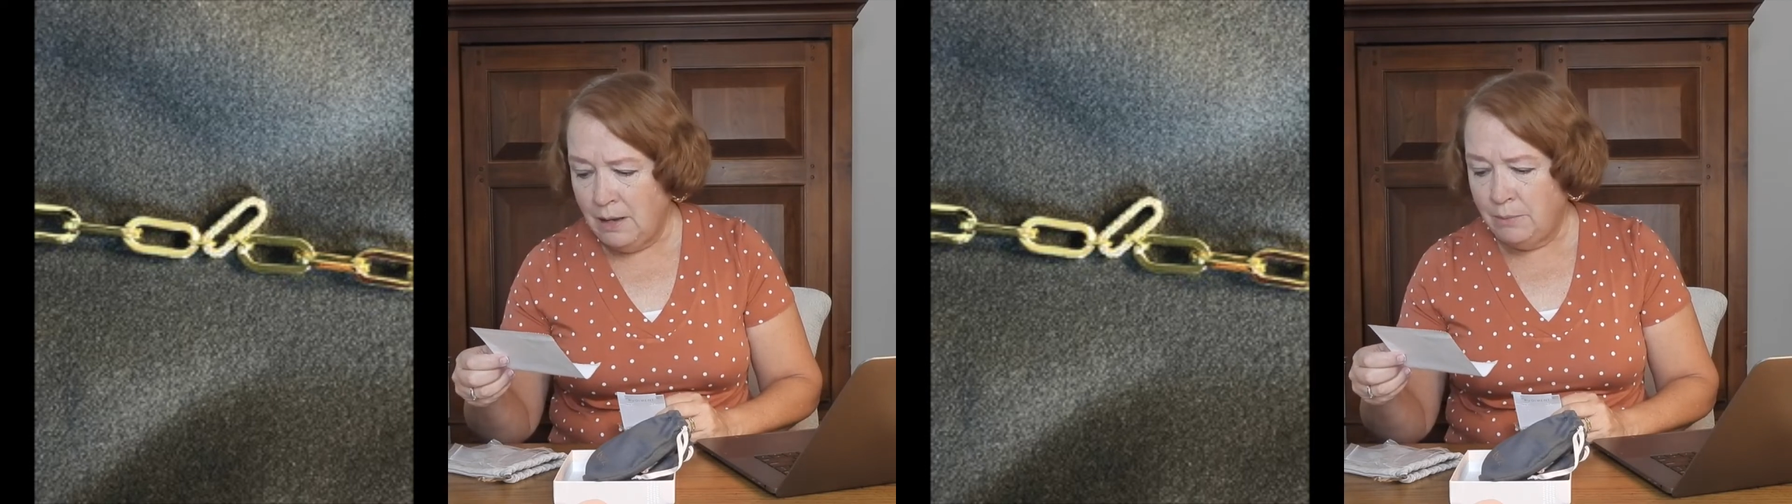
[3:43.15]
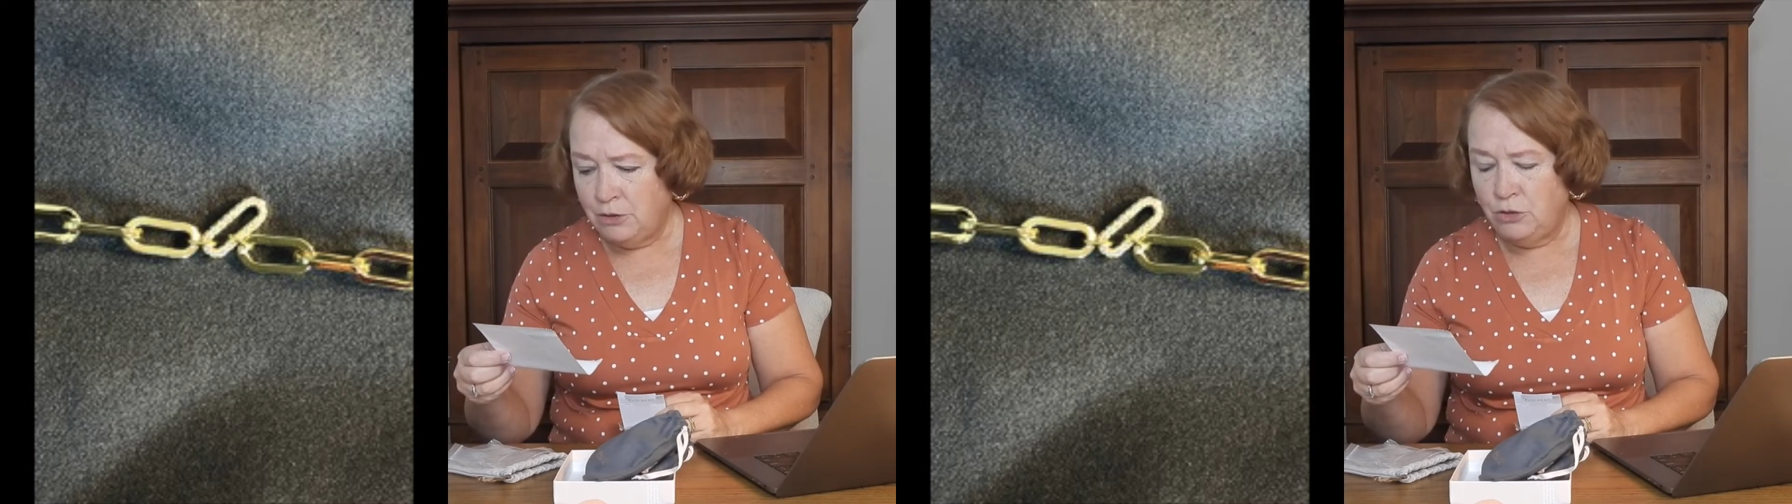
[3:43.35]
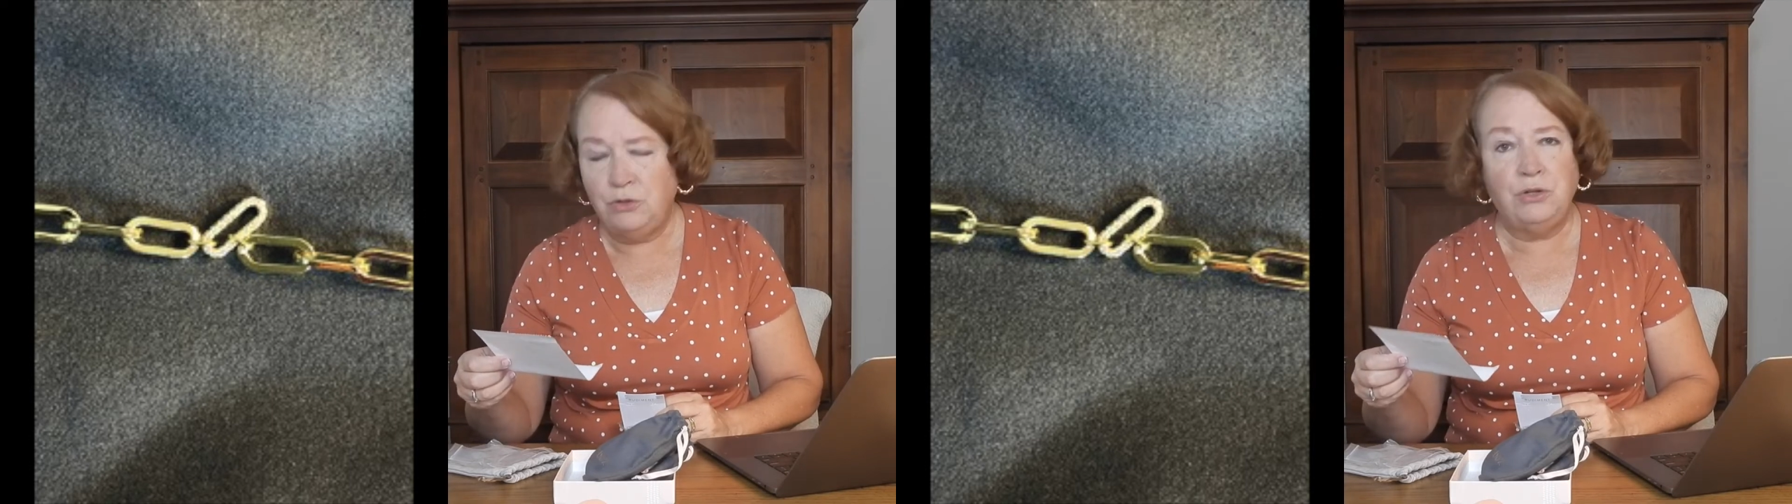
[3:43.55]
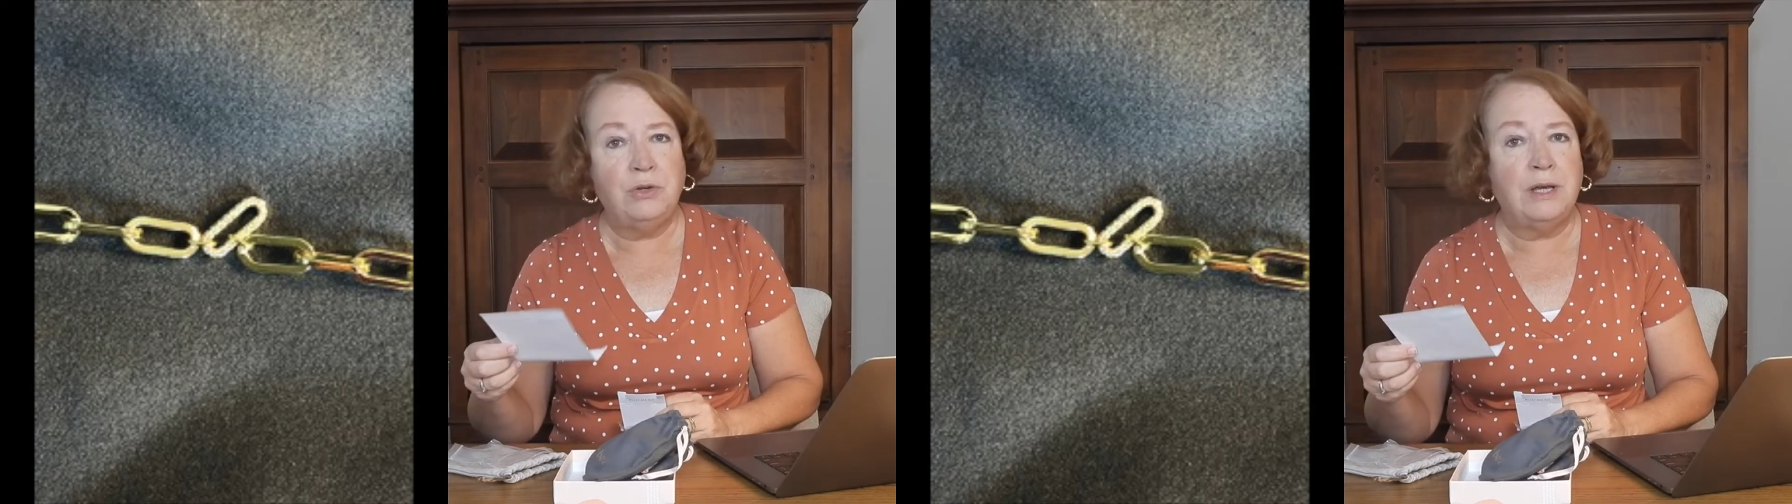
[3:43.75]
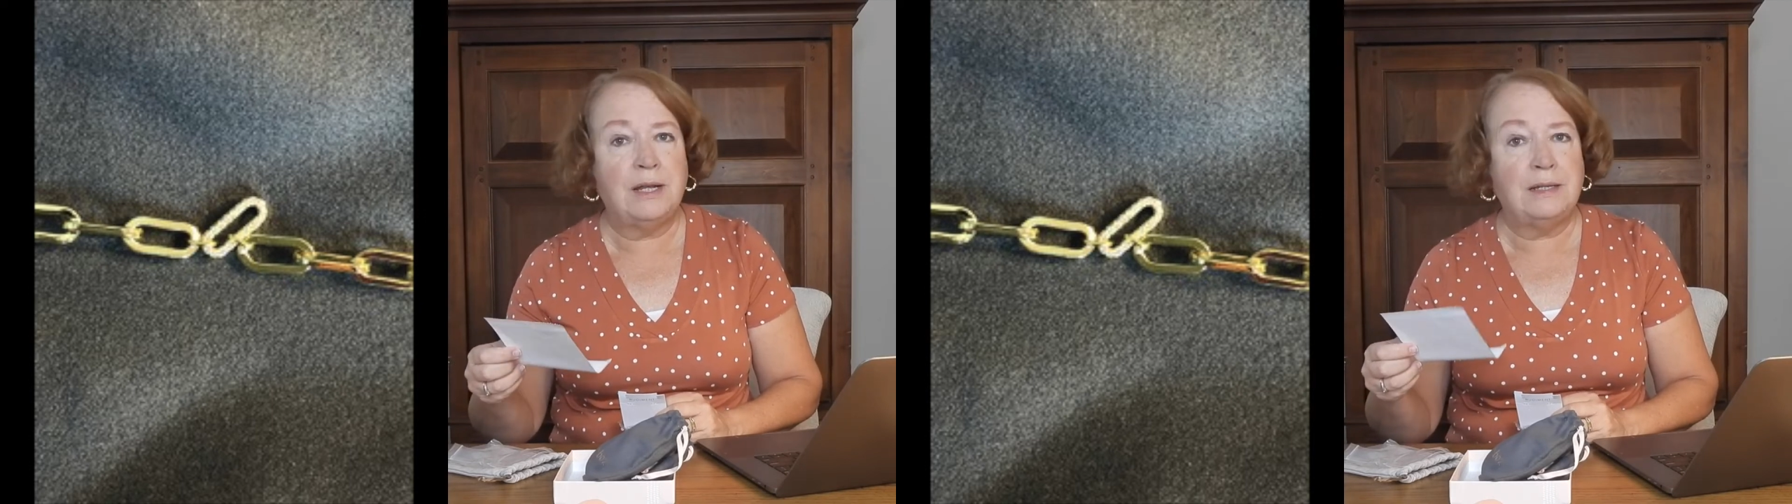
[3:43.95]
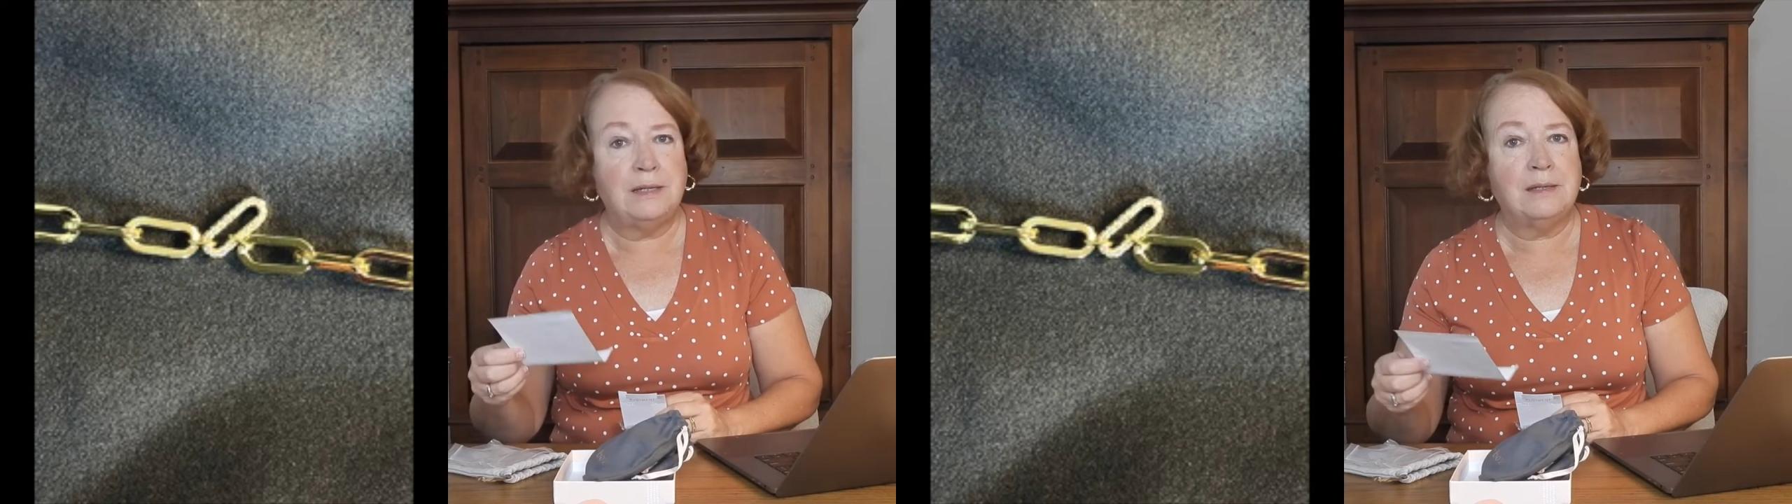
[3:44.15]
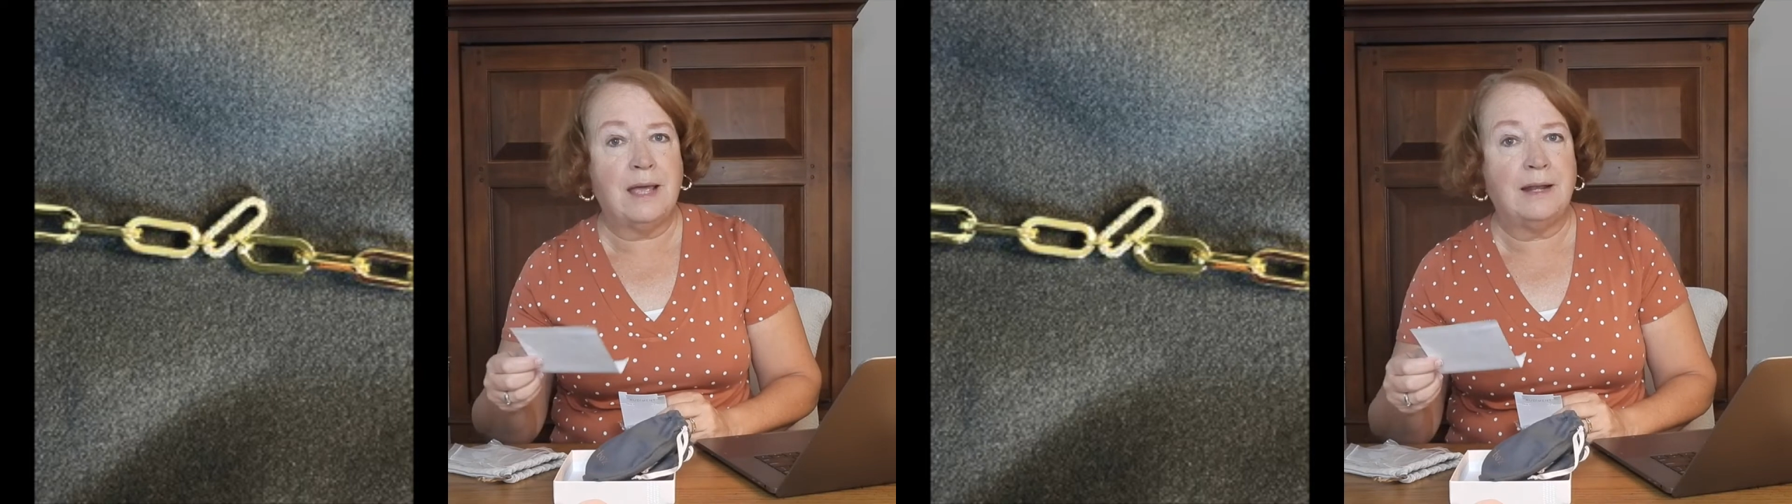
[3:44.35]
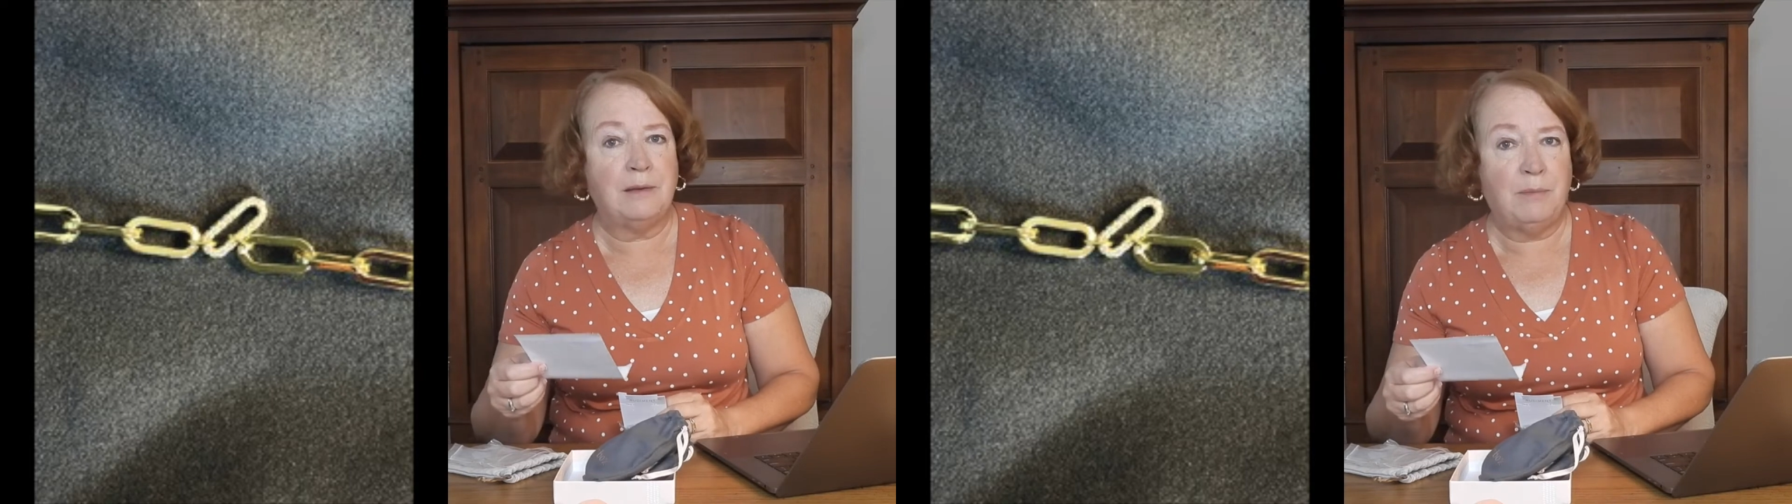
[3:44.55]
But you do get a
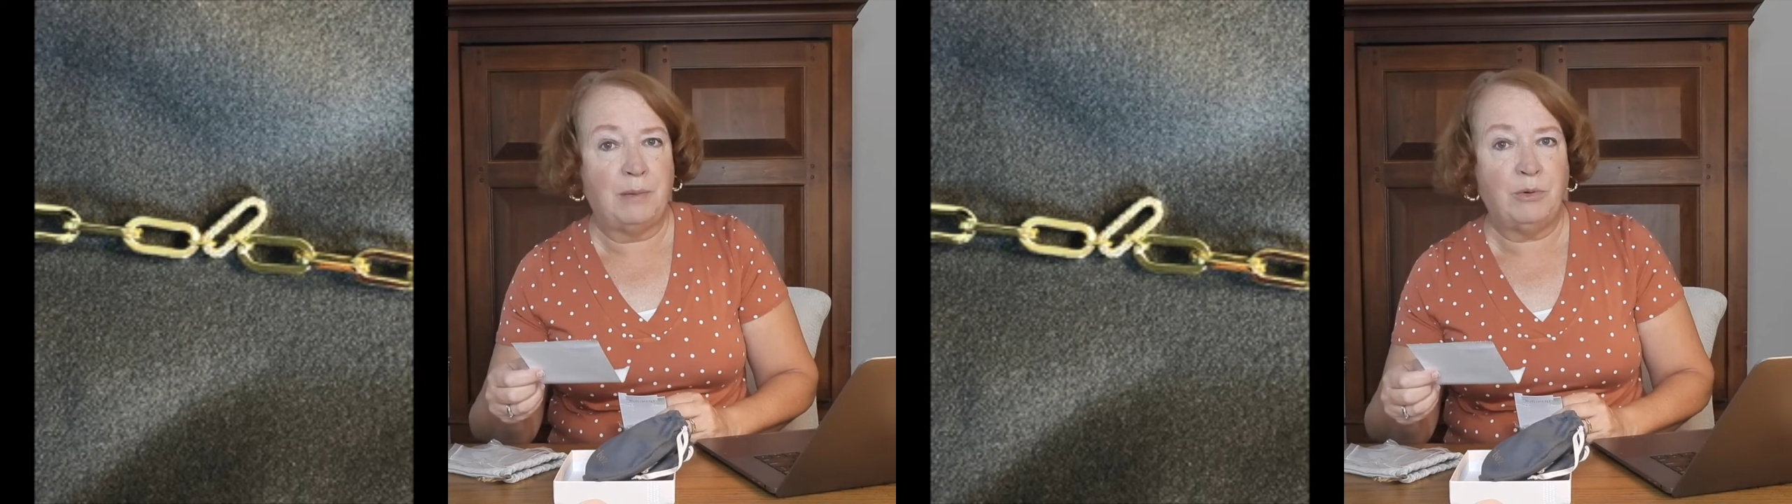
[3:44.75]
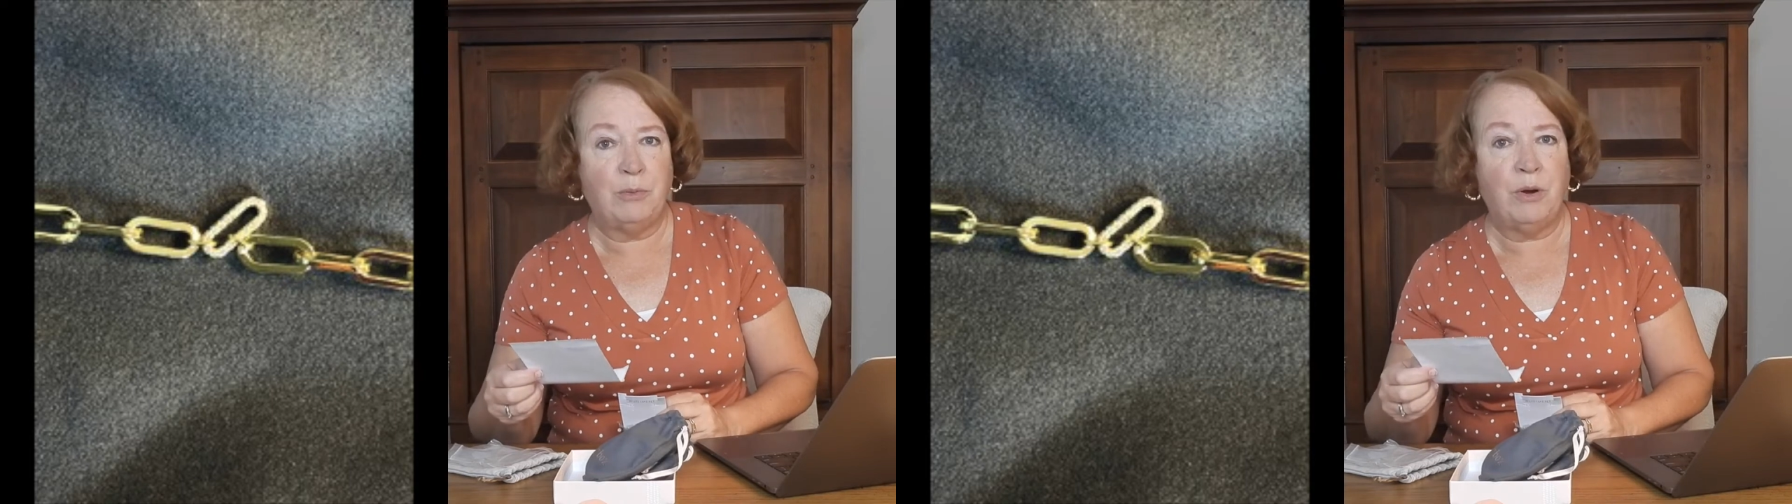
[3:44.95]
discounted member